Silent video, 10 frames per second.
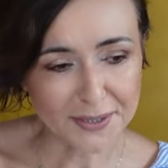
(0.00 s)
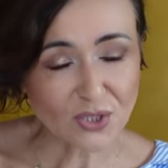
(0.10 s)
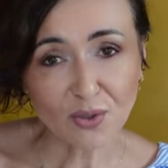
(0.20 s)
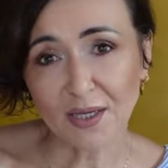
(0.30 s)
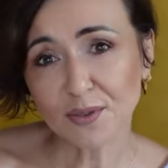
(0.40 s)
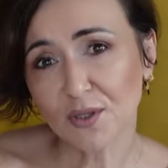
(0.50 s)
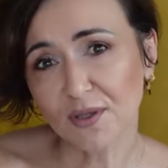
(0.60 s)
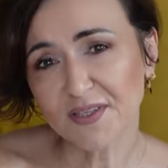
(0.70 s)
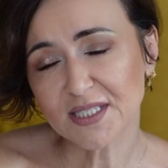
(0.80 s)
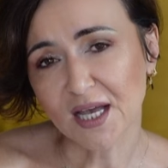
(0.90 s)
so i was
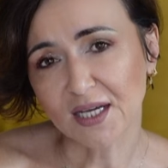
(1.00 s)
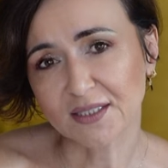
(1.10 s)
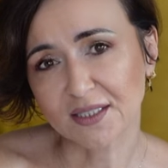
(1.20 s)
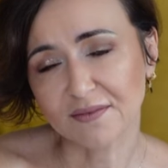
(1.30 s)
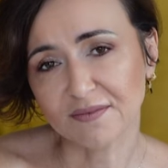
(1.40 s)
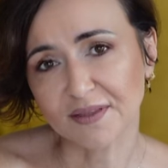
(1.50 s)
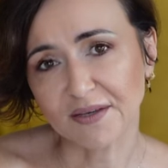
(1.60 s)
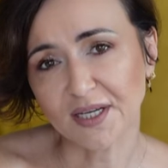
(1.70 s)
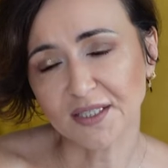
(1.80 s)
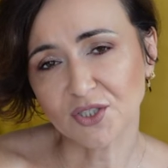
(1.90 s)
always active
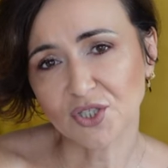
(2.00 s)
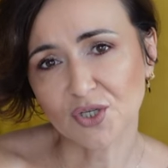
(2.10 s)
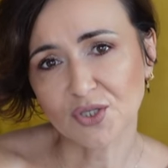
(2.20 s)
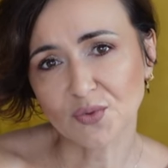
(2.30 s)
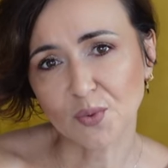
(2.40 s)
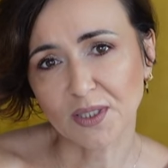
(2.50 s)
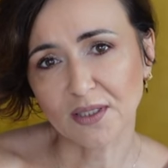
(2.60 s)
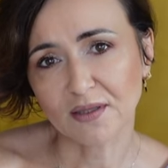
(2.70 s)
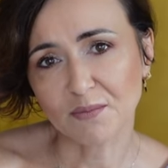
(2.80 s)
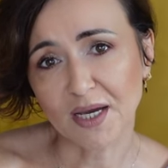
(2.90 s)
never had issues
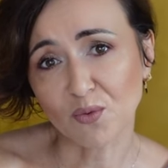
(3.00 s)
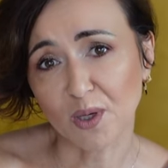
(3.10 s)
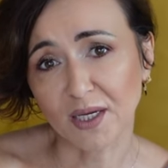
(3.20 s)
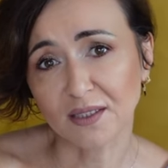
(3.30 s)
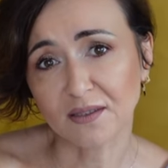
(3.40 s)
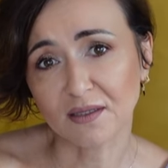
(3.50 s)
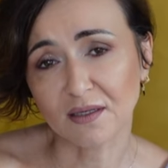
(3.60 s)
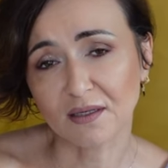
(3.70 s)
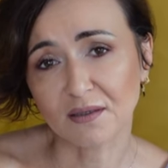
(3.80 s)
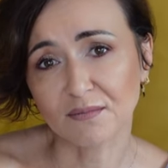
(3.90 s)
with my weight
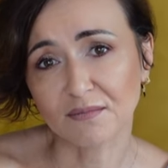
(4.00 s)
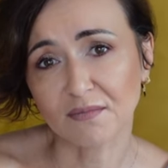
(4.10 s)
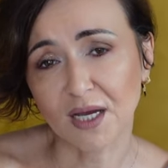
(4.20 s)
um,